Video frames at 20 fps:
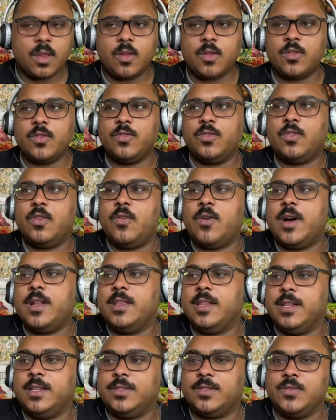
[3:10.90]
So
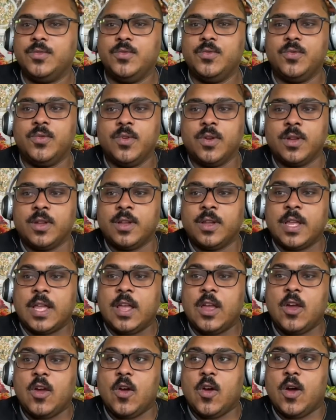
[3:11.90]
under these new
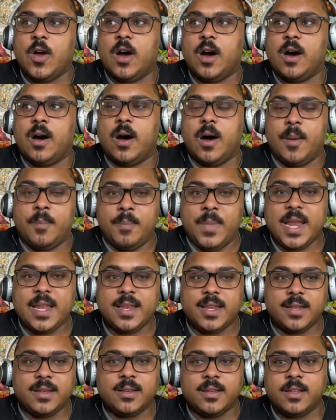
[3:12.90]

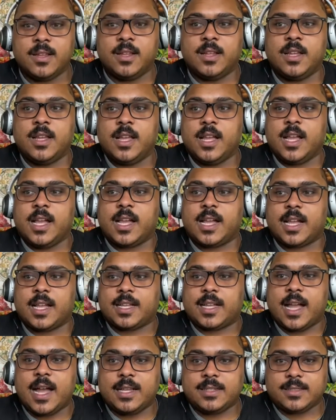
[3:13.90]
amended
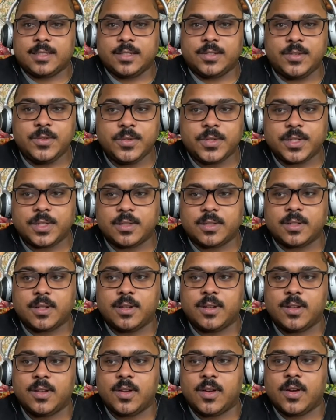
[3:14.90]
constitutions,
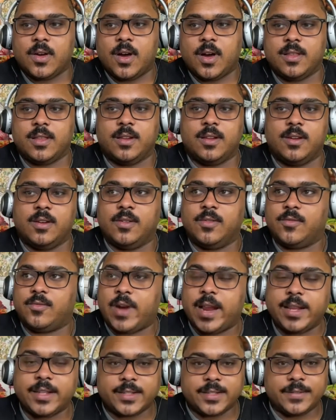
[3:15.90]
under the
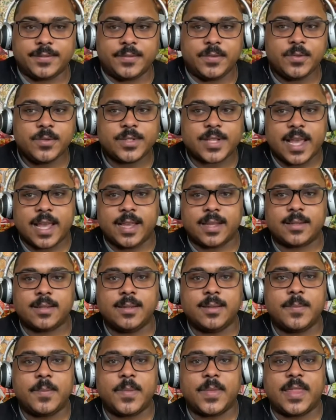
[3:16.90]
Right to Foods Act,
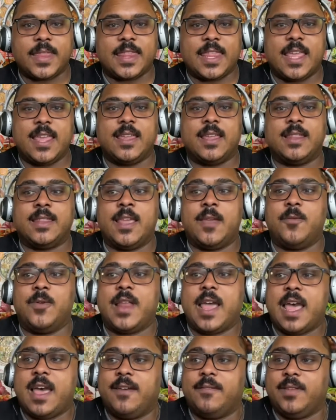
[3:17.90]
they would
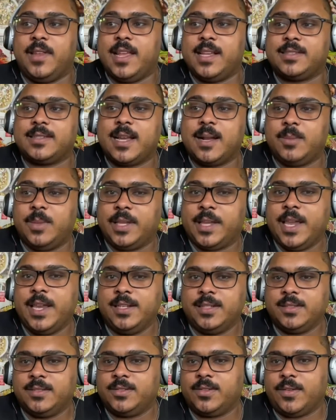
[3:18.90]
have less
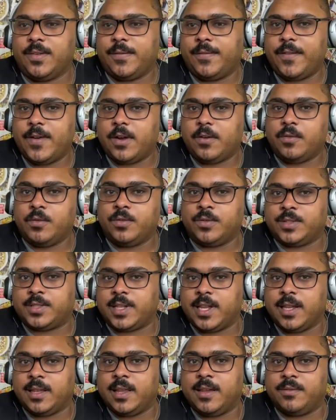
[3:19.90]
obligations on the federal and
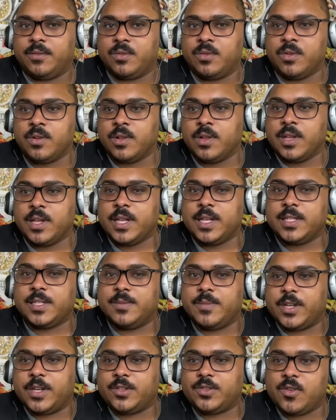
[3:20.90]
state level to
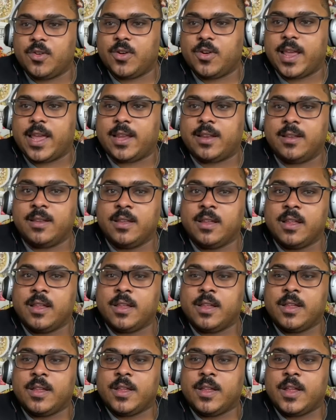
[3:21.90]
make sure that
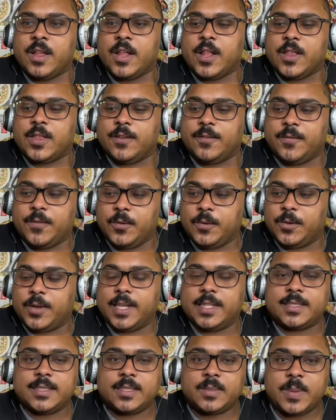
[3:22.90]
the food
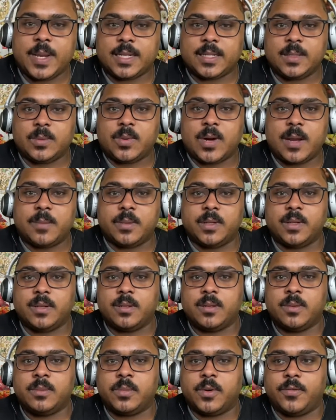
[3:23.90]
gets inspected properly
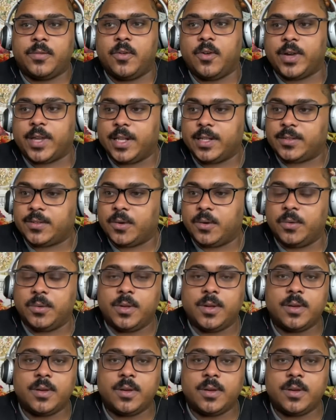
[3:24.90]
before it gets sold.